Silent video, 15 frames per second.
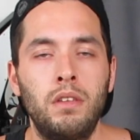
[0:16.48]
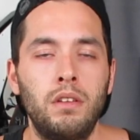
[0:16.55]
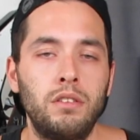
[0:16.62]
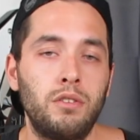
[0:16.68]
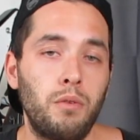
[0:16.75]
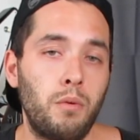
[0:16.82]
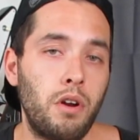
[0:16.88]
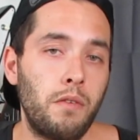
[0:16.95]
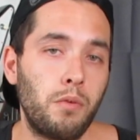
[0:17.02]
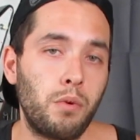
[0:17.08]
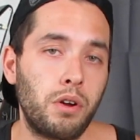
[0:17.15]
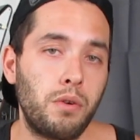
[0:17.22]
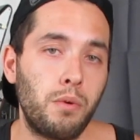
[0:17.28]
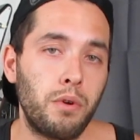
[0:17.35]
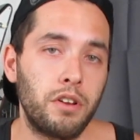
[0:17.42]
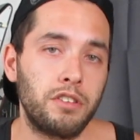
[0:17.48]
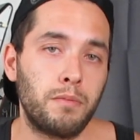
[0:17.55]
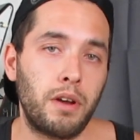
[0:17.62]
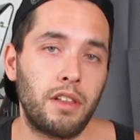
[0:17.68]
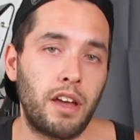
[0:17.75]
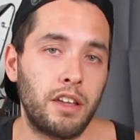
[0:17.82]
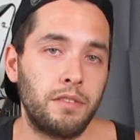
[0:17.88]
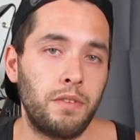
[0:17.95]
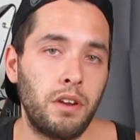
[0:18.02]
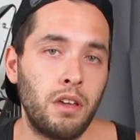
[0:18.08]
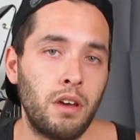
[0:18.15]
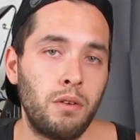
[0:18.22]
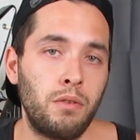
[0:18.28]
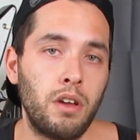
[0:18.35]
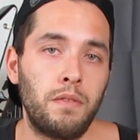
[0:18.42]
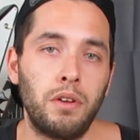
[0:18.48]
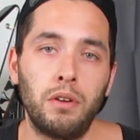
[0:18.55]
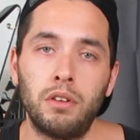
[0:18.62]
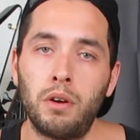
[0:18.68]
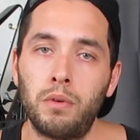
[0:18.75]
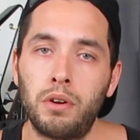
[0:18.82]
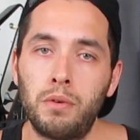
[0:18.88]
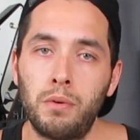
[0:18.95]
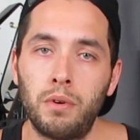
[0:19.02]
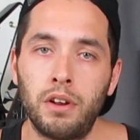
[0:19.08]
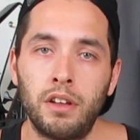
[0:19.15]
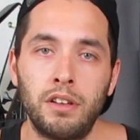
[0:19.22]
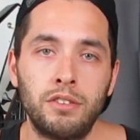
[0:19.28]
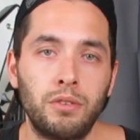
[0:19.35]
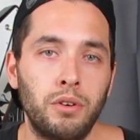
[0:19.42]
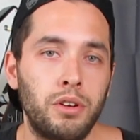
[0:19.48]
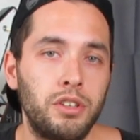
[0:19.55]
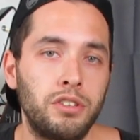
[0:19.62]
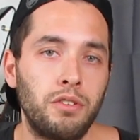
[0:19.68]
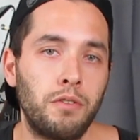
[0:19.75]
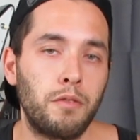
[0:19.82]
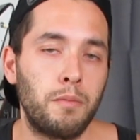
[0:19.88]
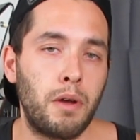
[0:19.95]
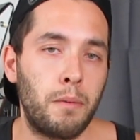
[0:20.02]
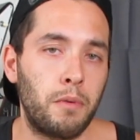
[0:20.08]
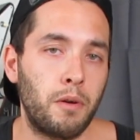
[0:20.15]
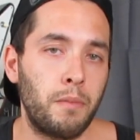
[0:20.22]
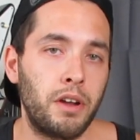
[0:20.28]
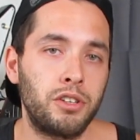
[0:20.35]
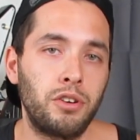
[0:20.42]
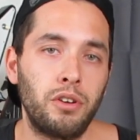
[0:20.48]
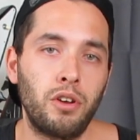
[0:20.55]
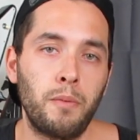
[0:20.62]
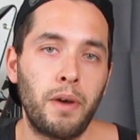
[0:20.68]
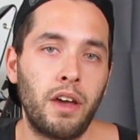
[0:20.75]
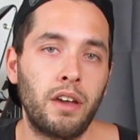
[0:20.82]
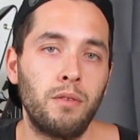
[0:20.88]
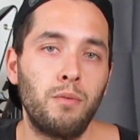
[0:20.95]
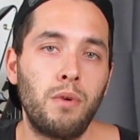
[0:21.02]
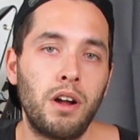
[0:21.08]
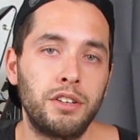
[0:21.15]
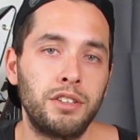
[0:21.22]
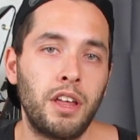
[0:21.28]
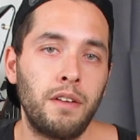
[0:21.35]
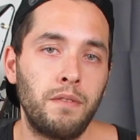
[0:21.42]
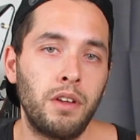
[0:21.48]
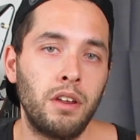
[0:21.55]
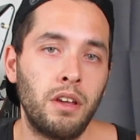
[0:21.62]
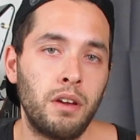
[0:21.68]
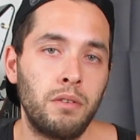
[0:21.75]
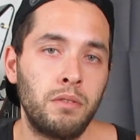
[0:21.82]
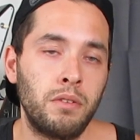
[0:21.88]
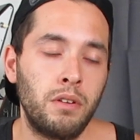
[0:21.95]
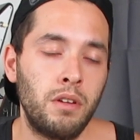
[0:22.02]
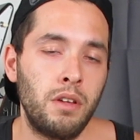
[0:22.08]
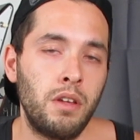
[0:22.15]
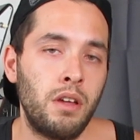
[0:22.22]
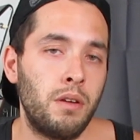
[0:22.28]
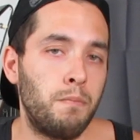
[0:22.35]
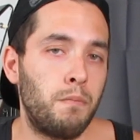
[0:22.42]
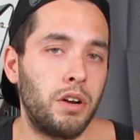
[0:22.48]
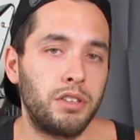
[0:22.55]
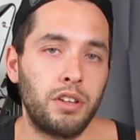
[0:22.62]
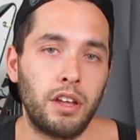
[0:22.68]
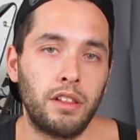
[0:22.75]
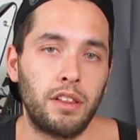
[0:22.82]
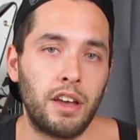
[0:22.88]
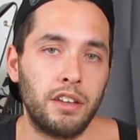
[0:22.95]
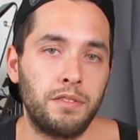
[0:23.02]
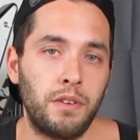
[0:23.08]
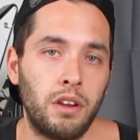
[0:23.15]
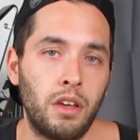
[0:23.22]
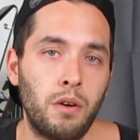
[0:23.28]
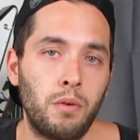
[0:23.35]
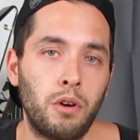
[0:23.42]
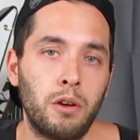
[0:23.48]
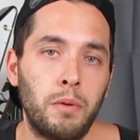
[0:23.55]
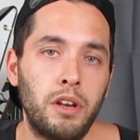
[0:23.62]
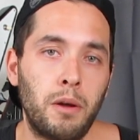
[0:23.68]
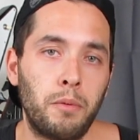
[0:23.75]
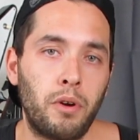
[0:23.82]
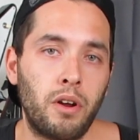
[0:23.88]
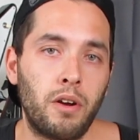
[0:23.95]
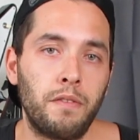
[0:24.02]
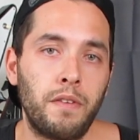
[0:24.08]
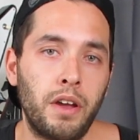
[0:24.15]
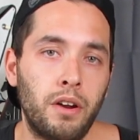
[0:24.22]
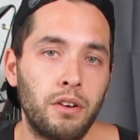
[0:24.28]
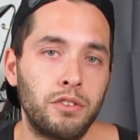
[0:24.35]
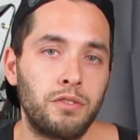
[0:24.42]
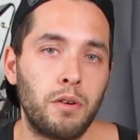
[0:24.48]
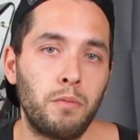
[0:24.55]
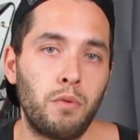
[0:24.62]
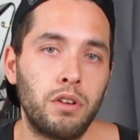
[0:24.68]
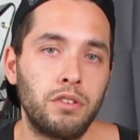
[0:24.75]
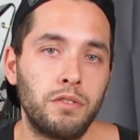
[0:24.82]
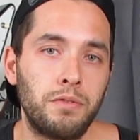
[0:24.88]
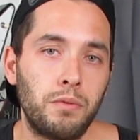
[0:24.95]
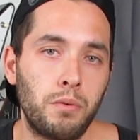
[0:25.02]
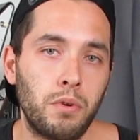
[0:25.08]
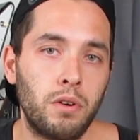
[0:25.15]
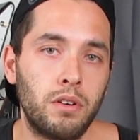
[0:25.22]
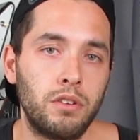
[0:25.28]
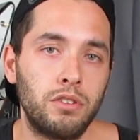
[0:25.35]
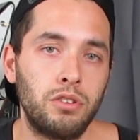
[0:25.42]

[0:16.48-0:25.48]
So we went over what a chord is in my last video. If you don't know what a chord is, or you just don't remember, make sure you go back and watch that video. Much like the last video, we're going to be numbering our fingers from 1 to 4.